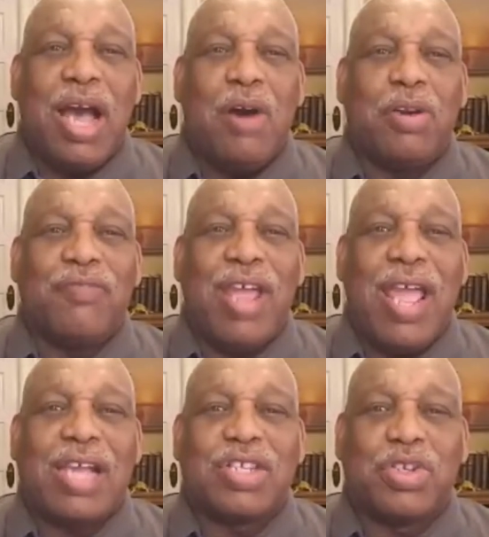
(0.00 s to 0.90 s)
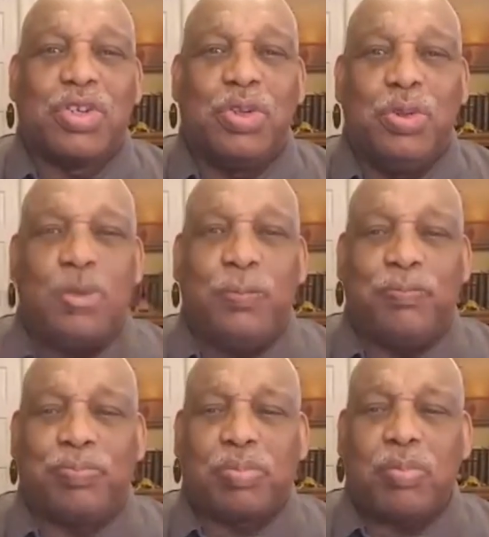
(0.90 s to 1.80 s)
out of Acts 2
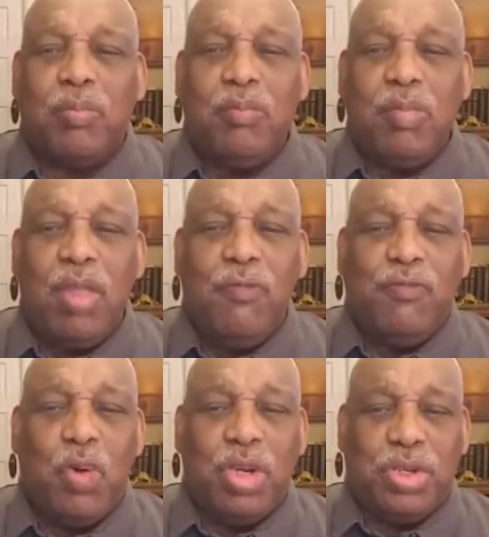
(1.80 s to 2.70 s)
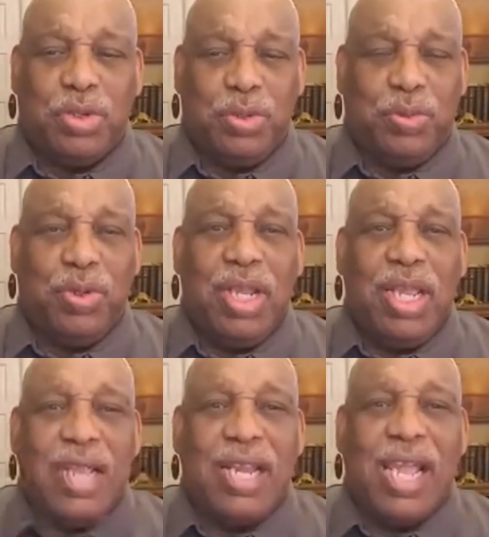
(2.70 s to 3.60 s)
42.
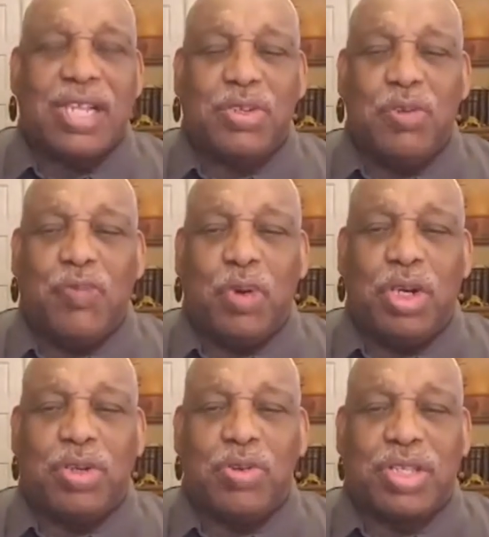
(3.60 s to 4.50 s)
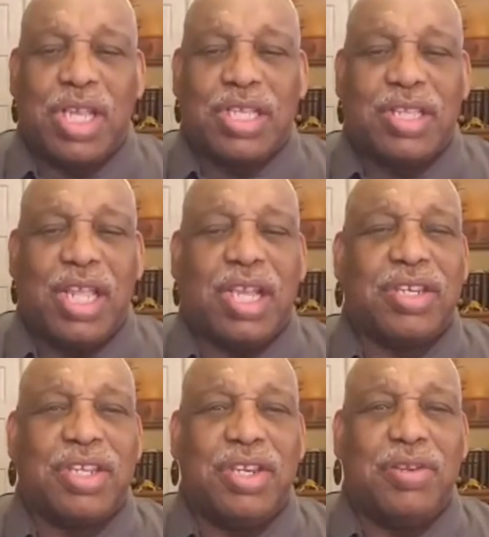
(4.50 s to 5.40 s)
And Acts 2 42 says, And they
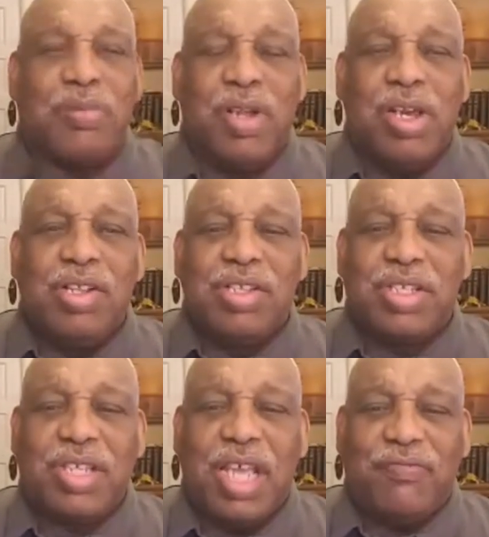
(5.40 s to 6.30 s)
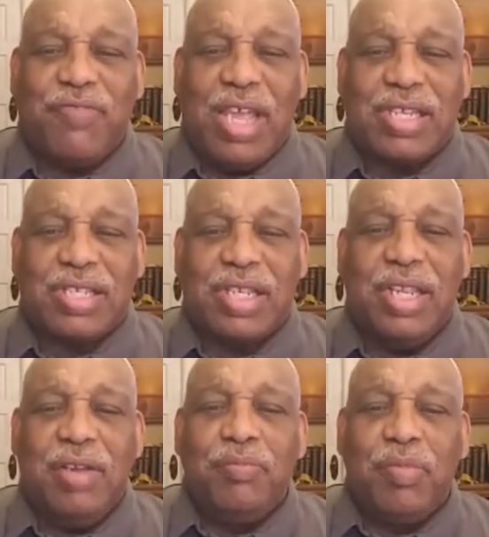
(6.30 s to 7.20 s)
continued
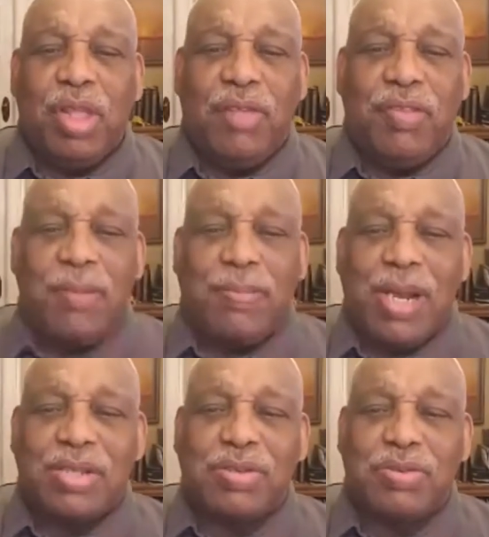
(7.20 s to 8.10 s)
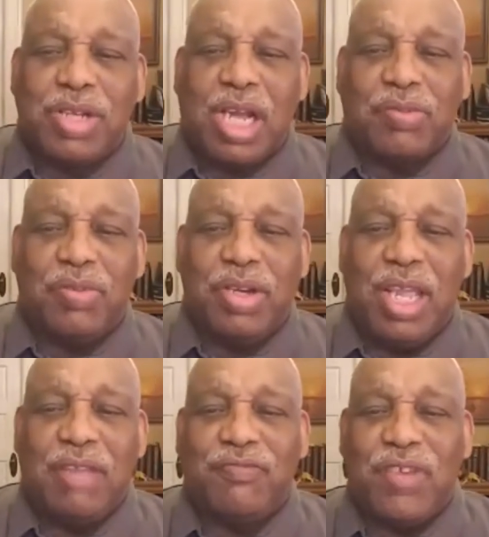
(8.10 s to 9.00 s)
steadfastly in the apostles' doctrine
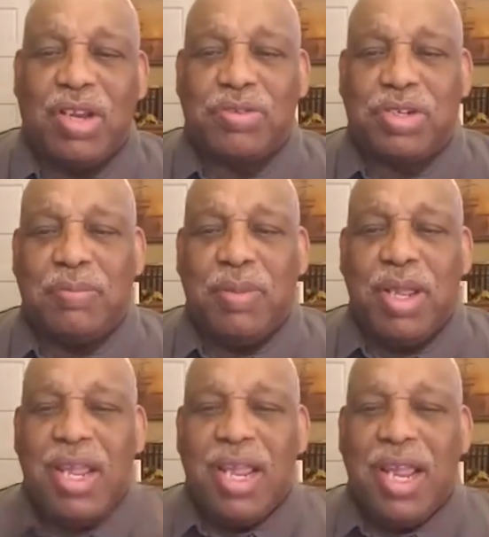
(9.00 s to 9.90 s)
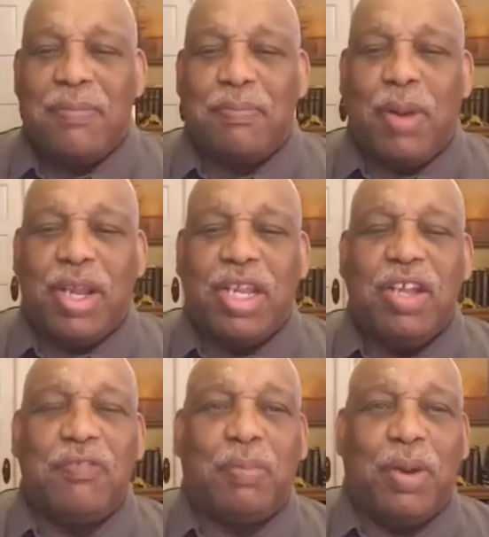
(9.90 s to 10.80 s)
and fellowship and
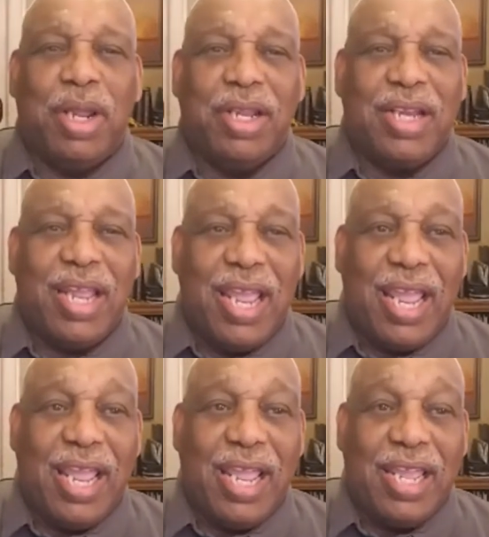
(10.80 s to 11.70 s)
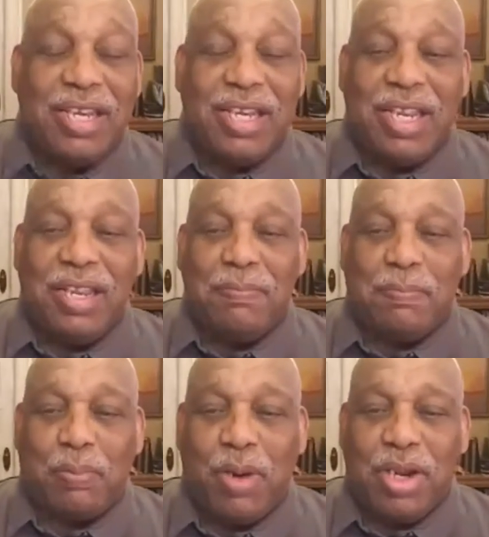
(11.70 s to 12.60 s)
breaking of bread and in
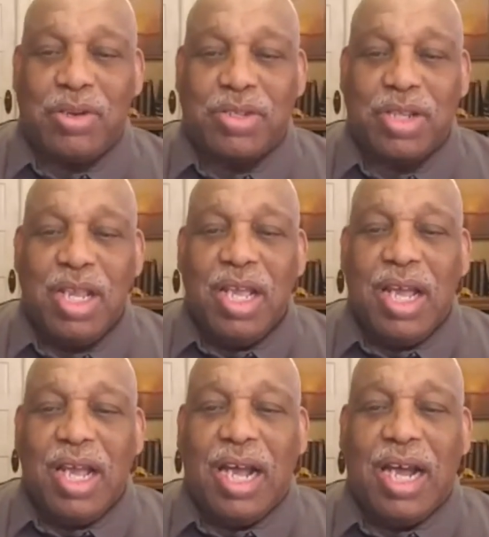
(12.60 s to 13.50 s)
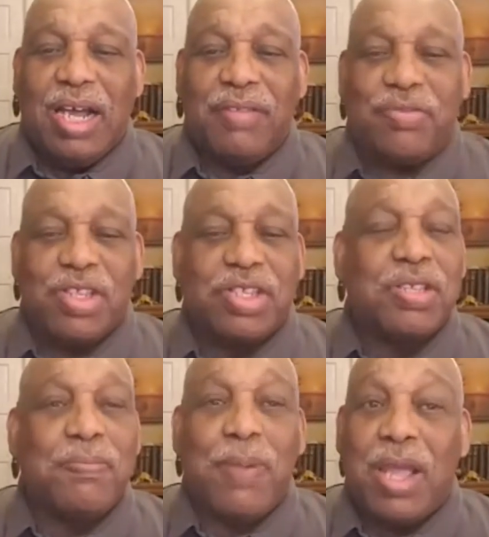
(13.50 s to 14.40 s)
prayers. Uh,
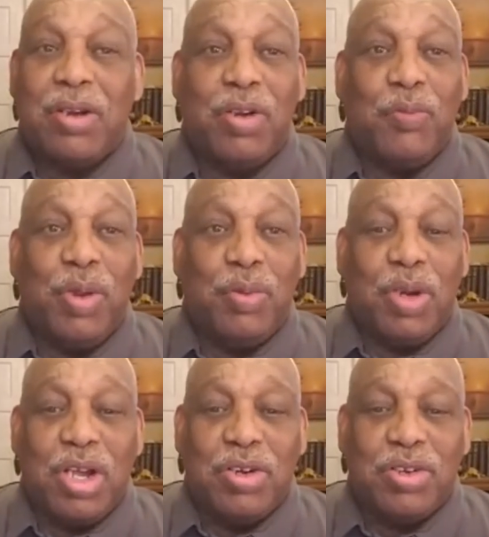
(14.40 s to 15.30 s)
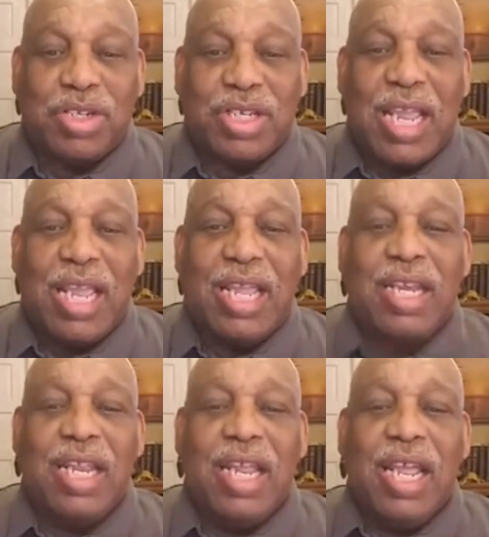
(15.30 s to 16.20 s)
this is a pattern that we will
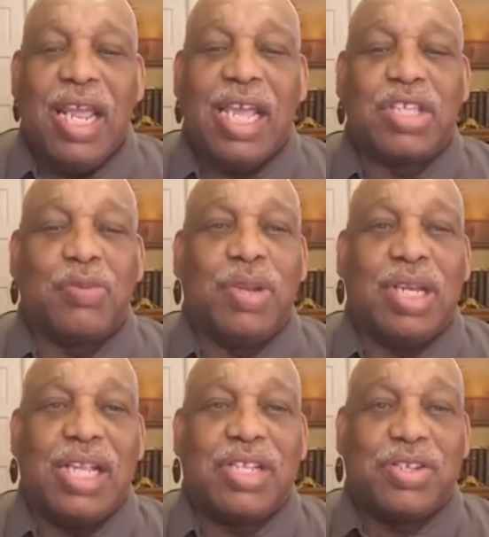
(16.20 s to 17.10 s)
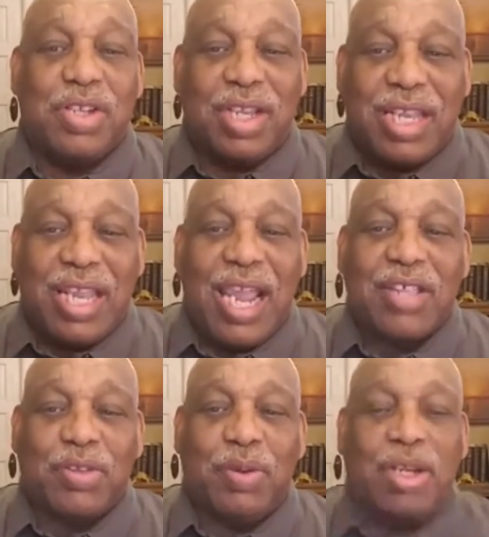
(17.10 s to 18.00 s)
understand as it relates to
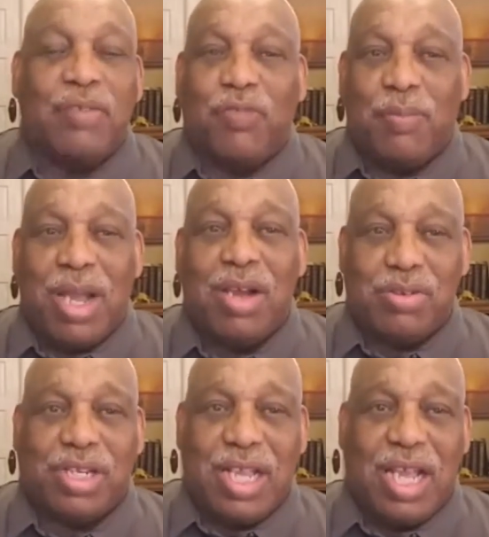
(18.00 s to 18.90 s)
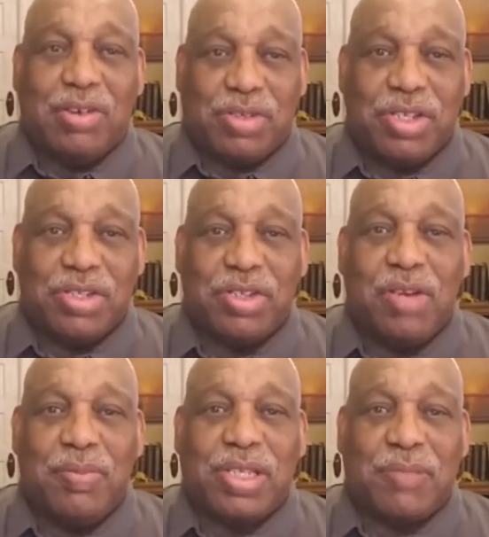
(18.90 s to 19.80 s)
gathering from house to house. This is
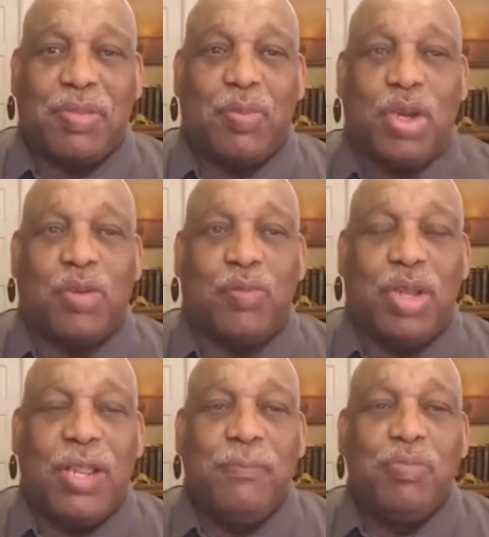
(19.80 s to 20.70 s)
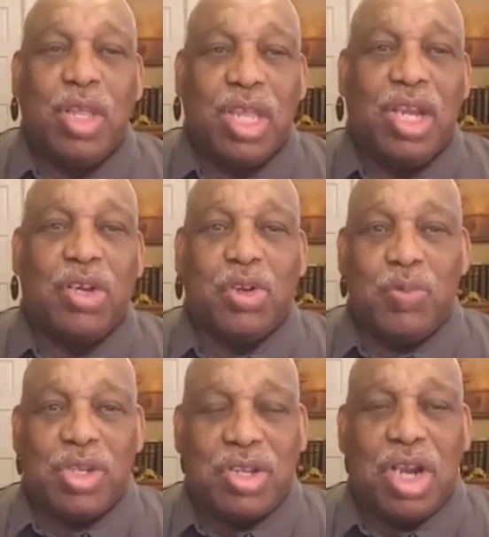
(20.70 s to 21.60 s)
going to be something we're going to really get into.
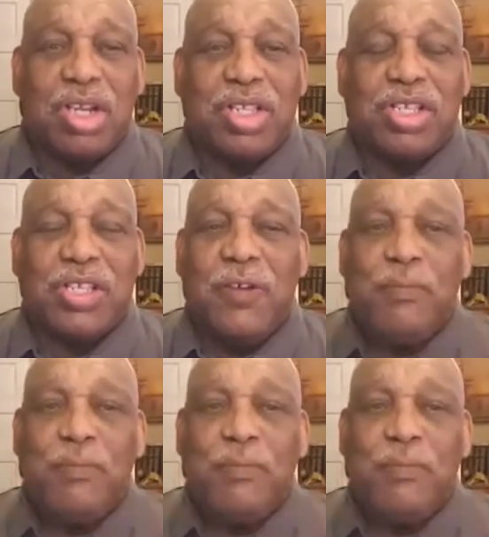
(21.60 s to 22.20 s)
We started this